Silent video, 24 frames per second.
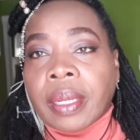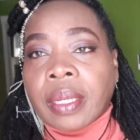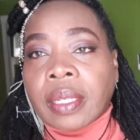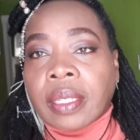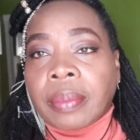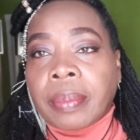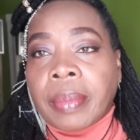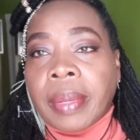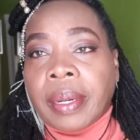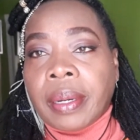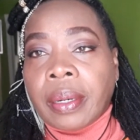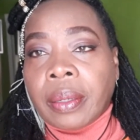
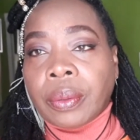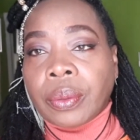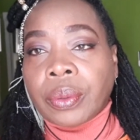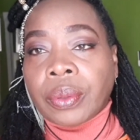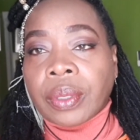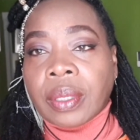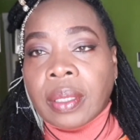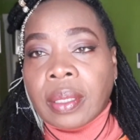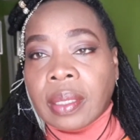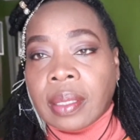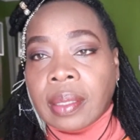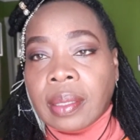with your
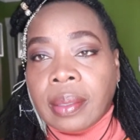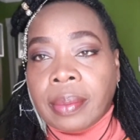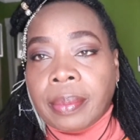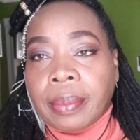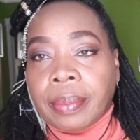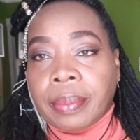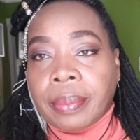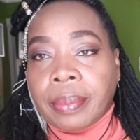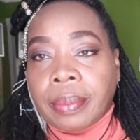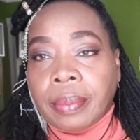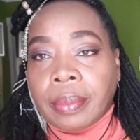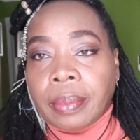
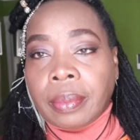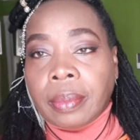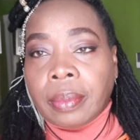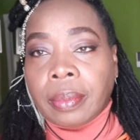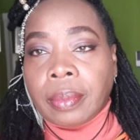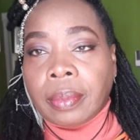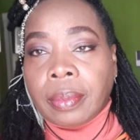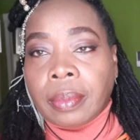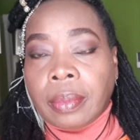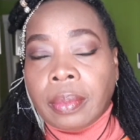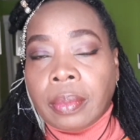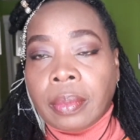attitude.
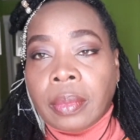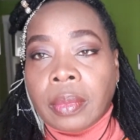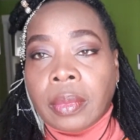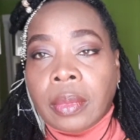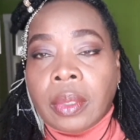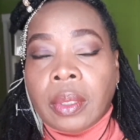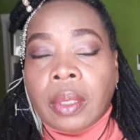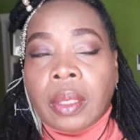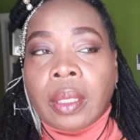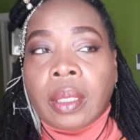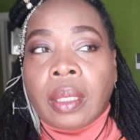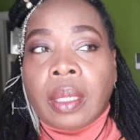
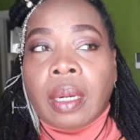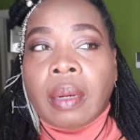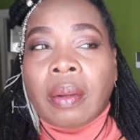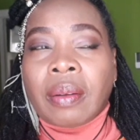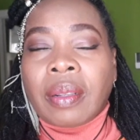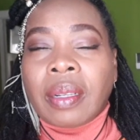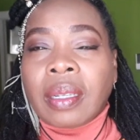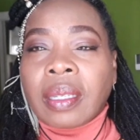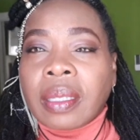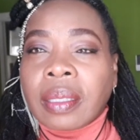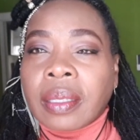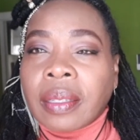So the first
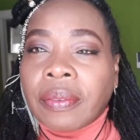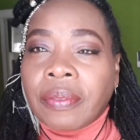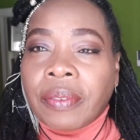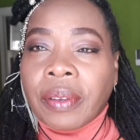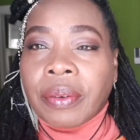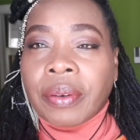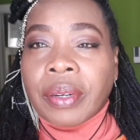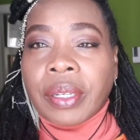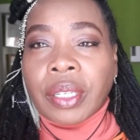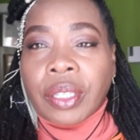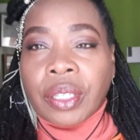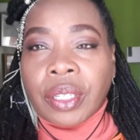one
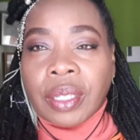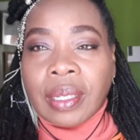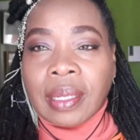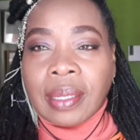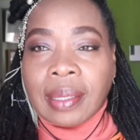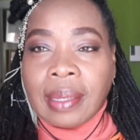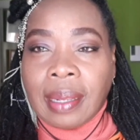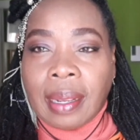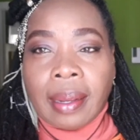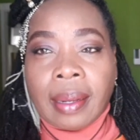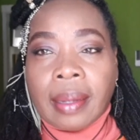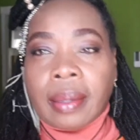is
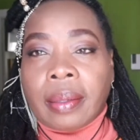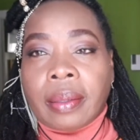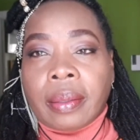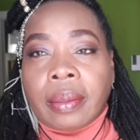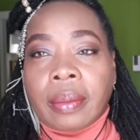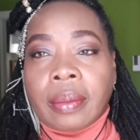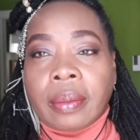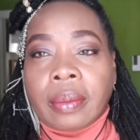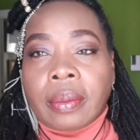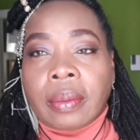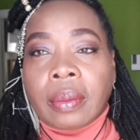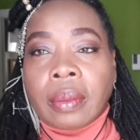
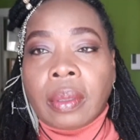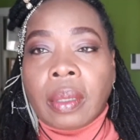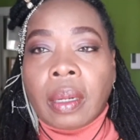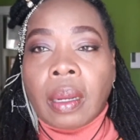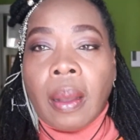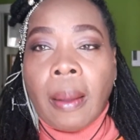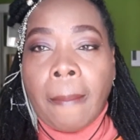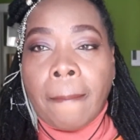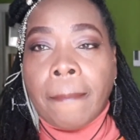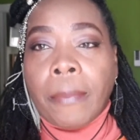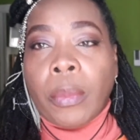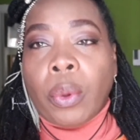an
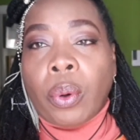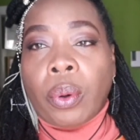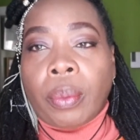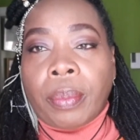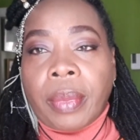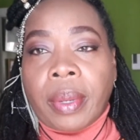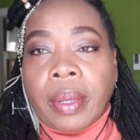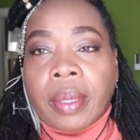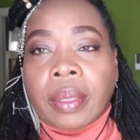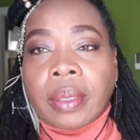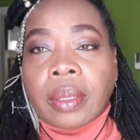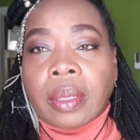
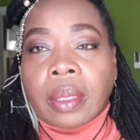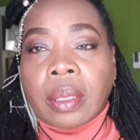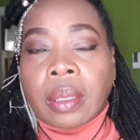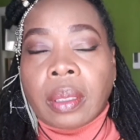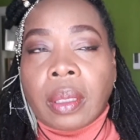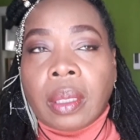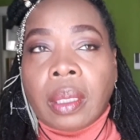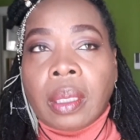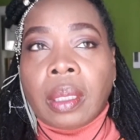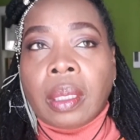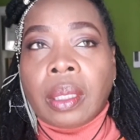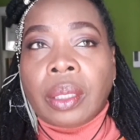individual. First of
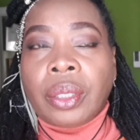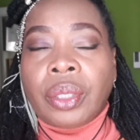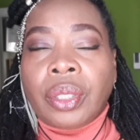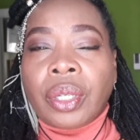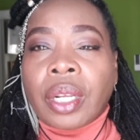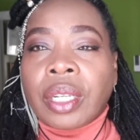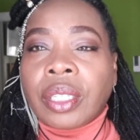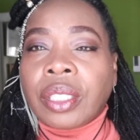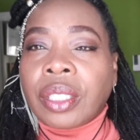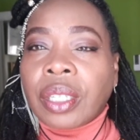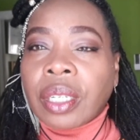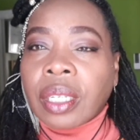all,
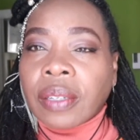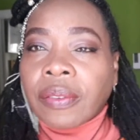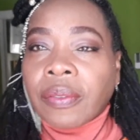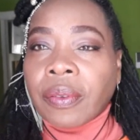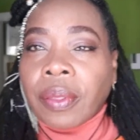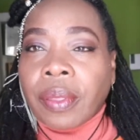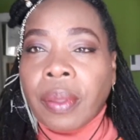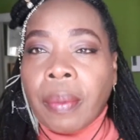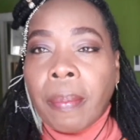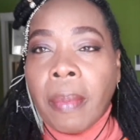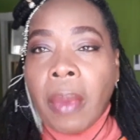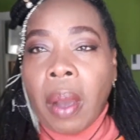let me
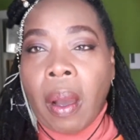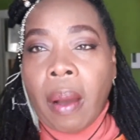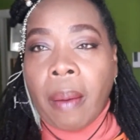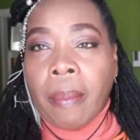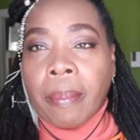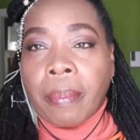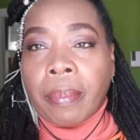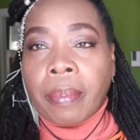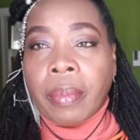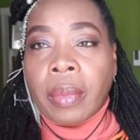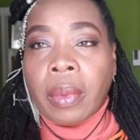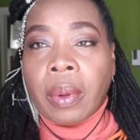explain this to
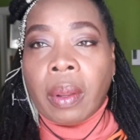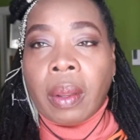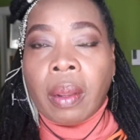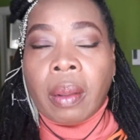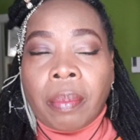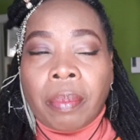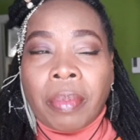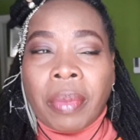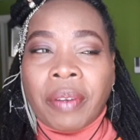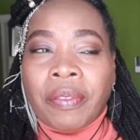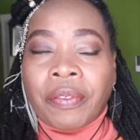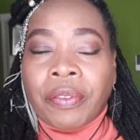you
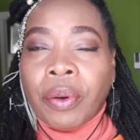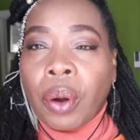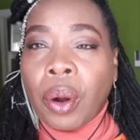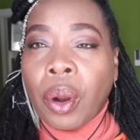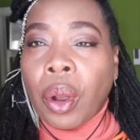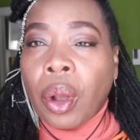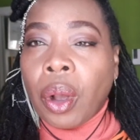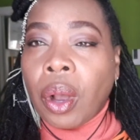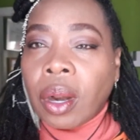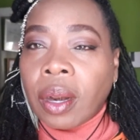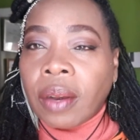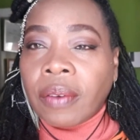and make
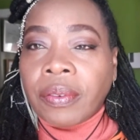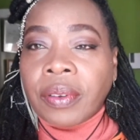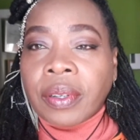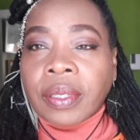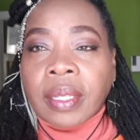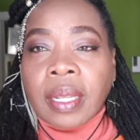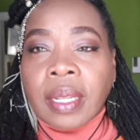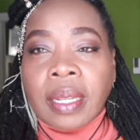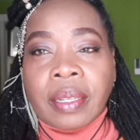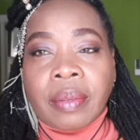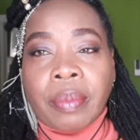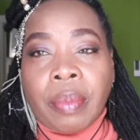it very
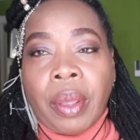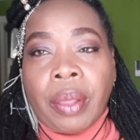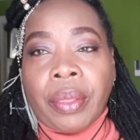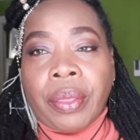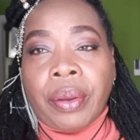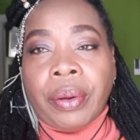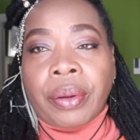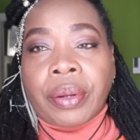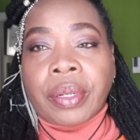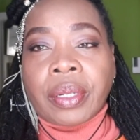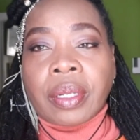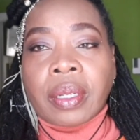clear. I'll give you an
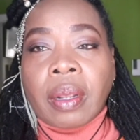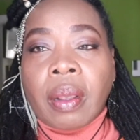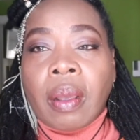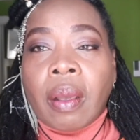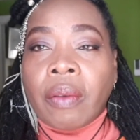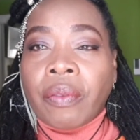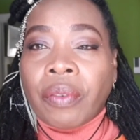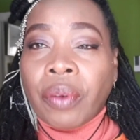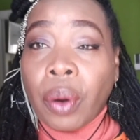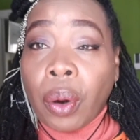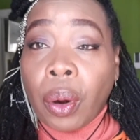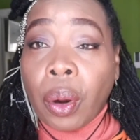
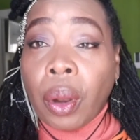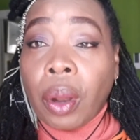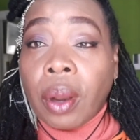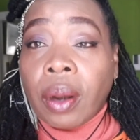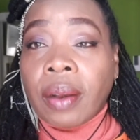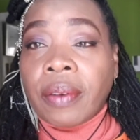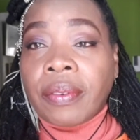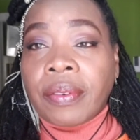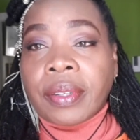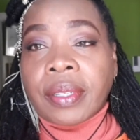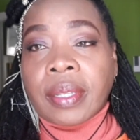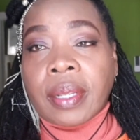idea
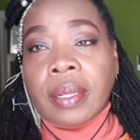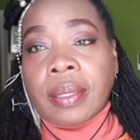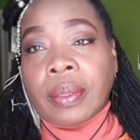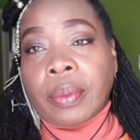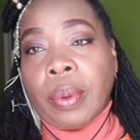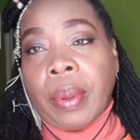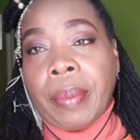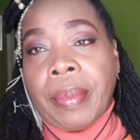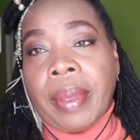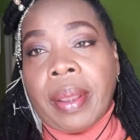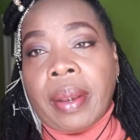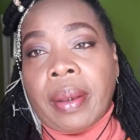of
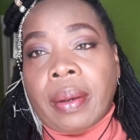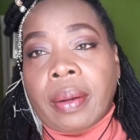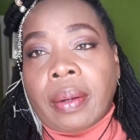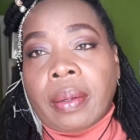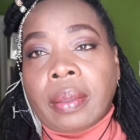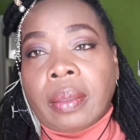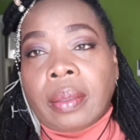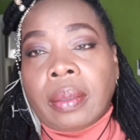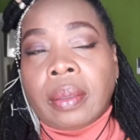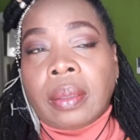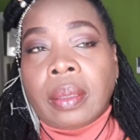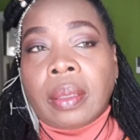who a
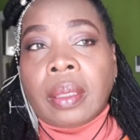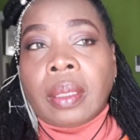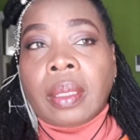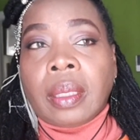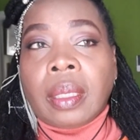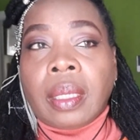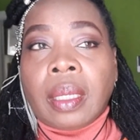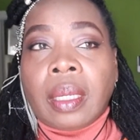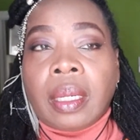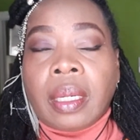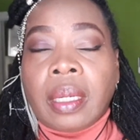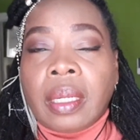narcissist
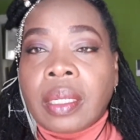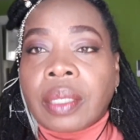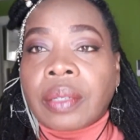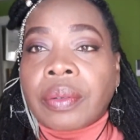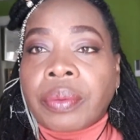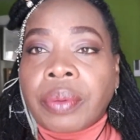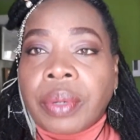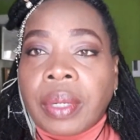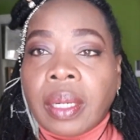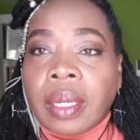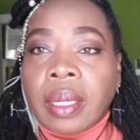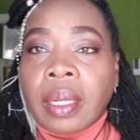is.
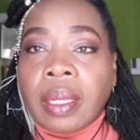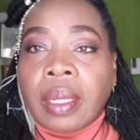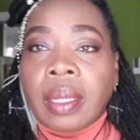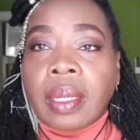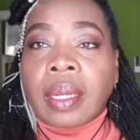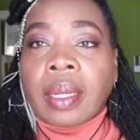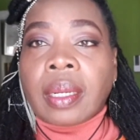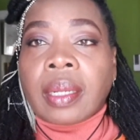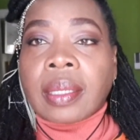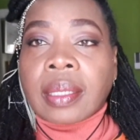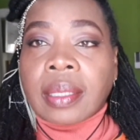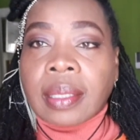So
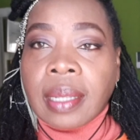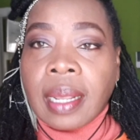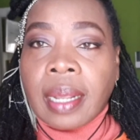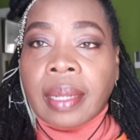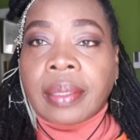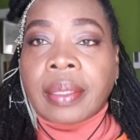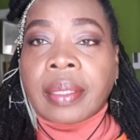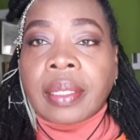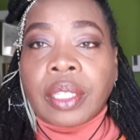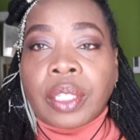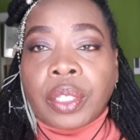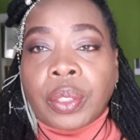a
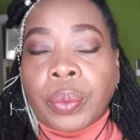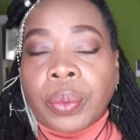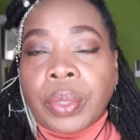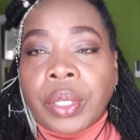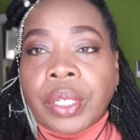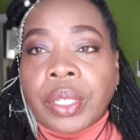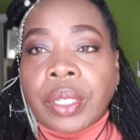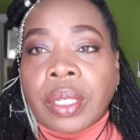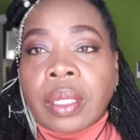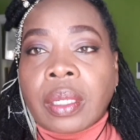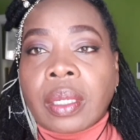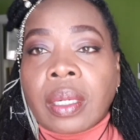person who is a
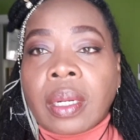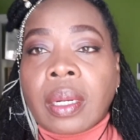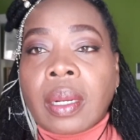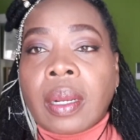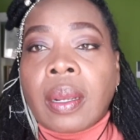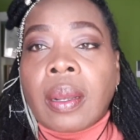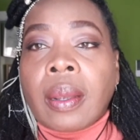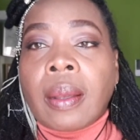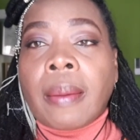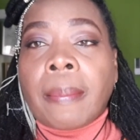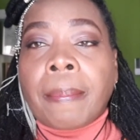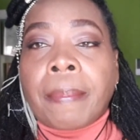
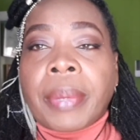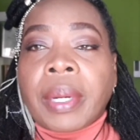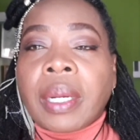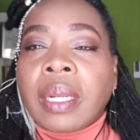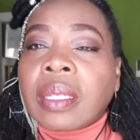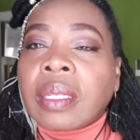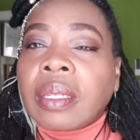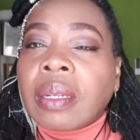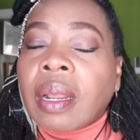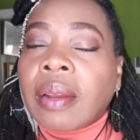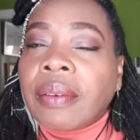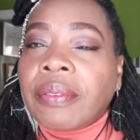narcissist
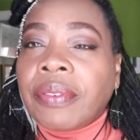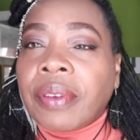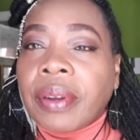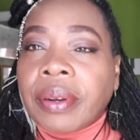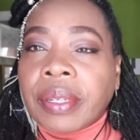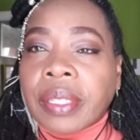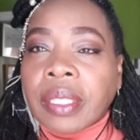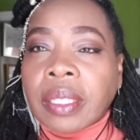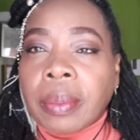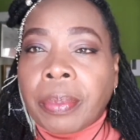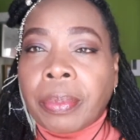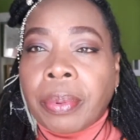
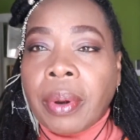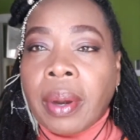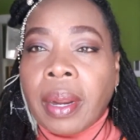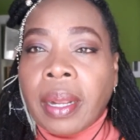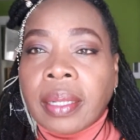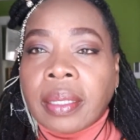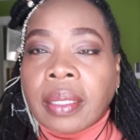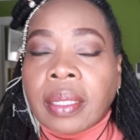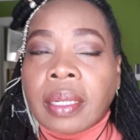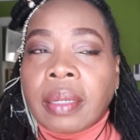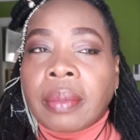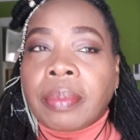
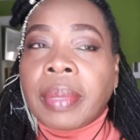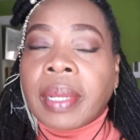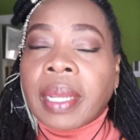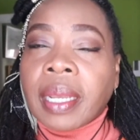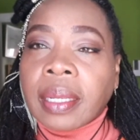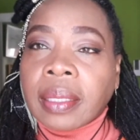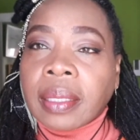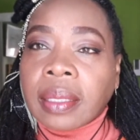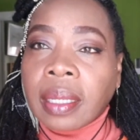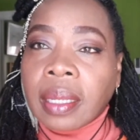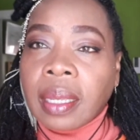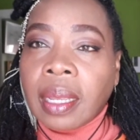
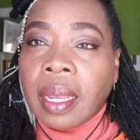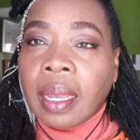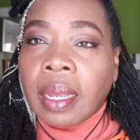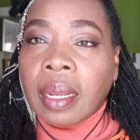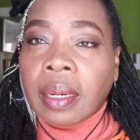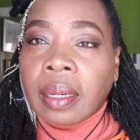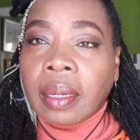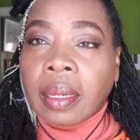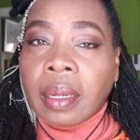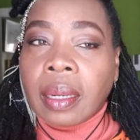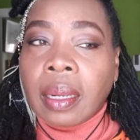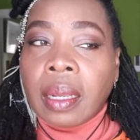is a
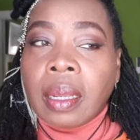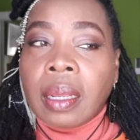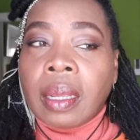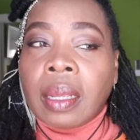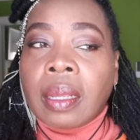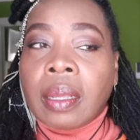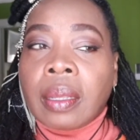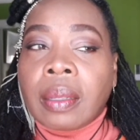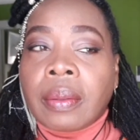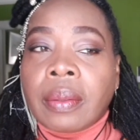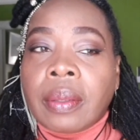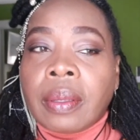person who
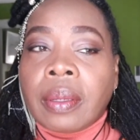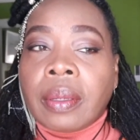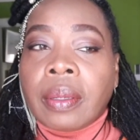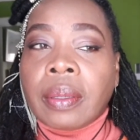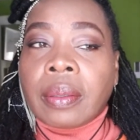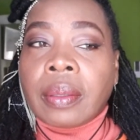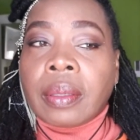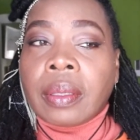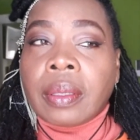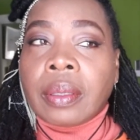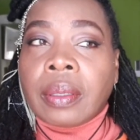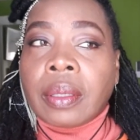is
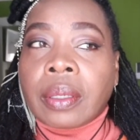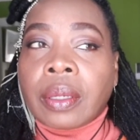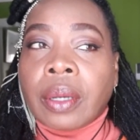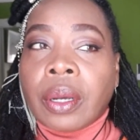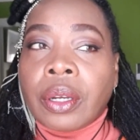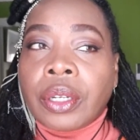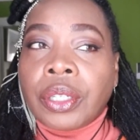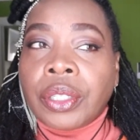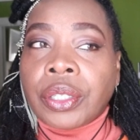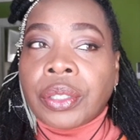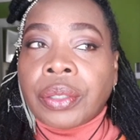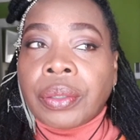
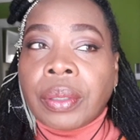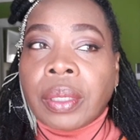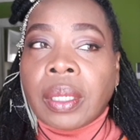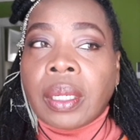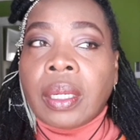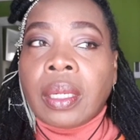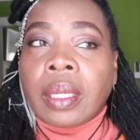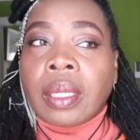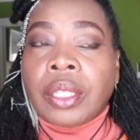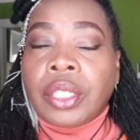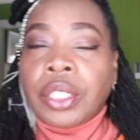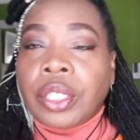incapable
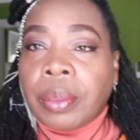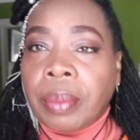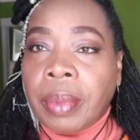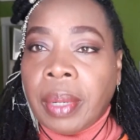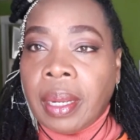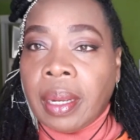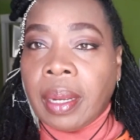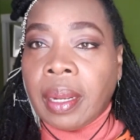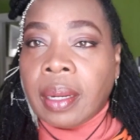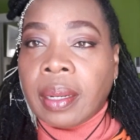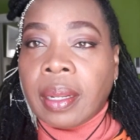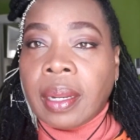
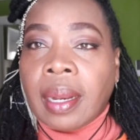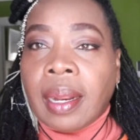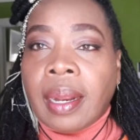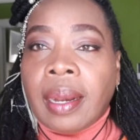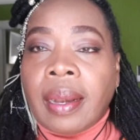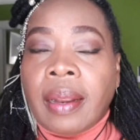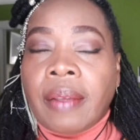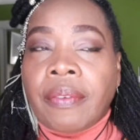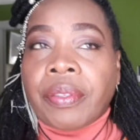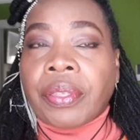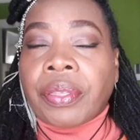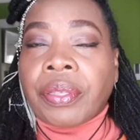of
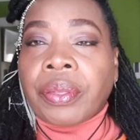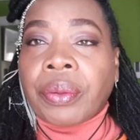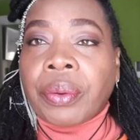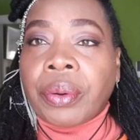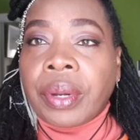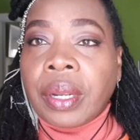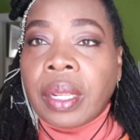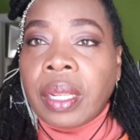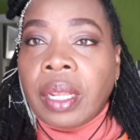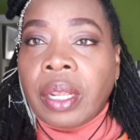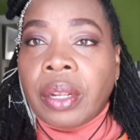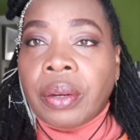
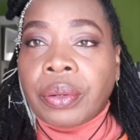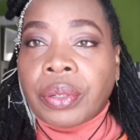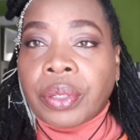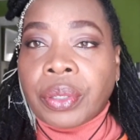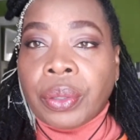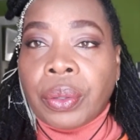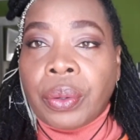adapting